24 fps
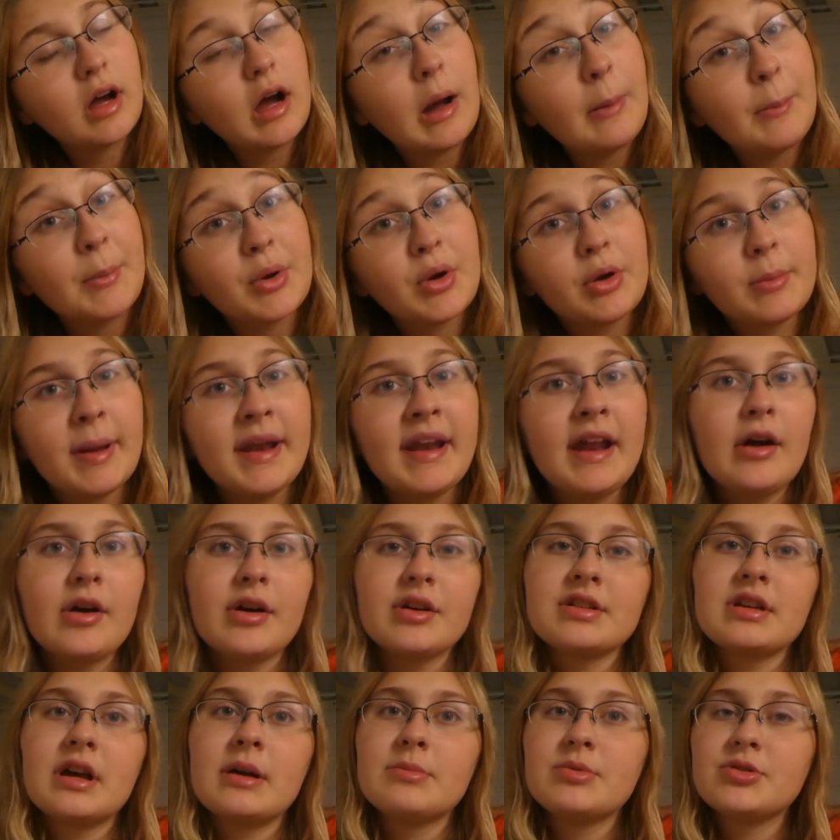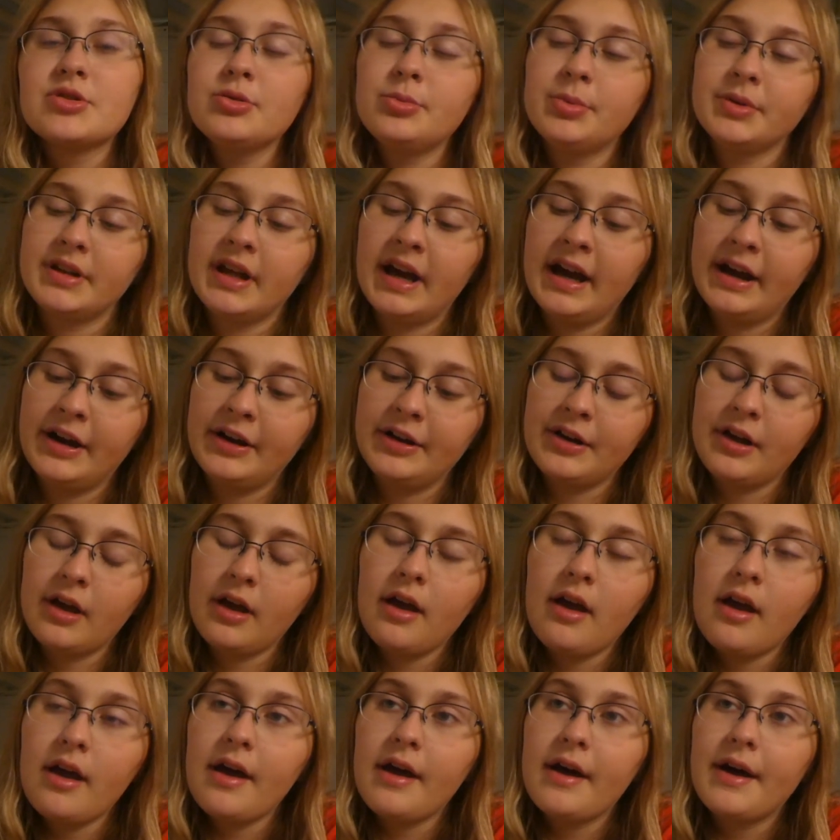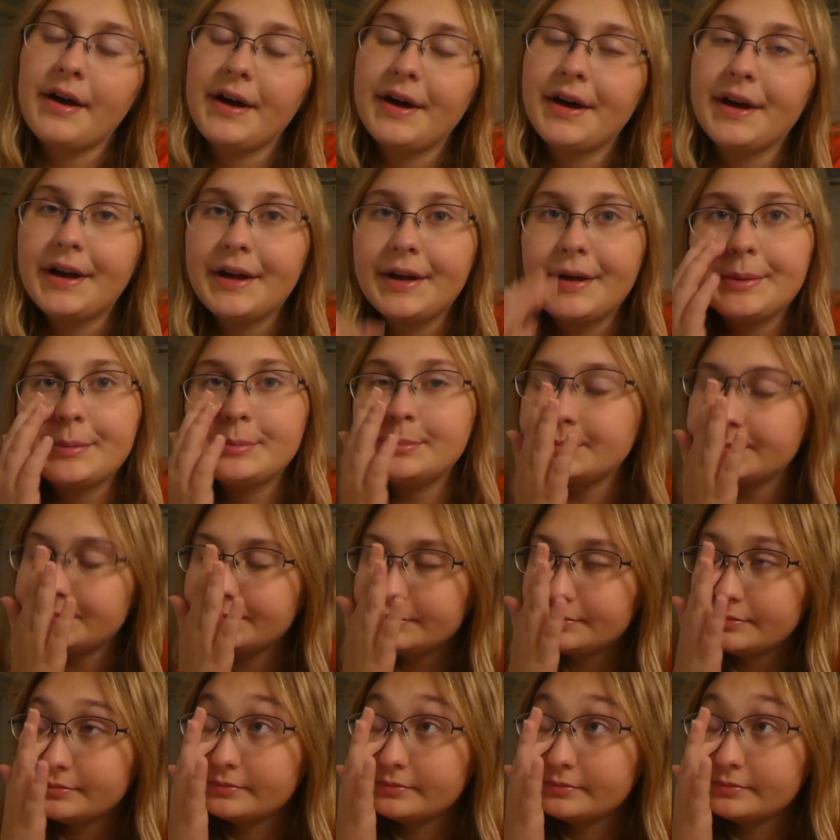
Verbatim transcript: I'm gonna go to bed now because I'm super tired. Um,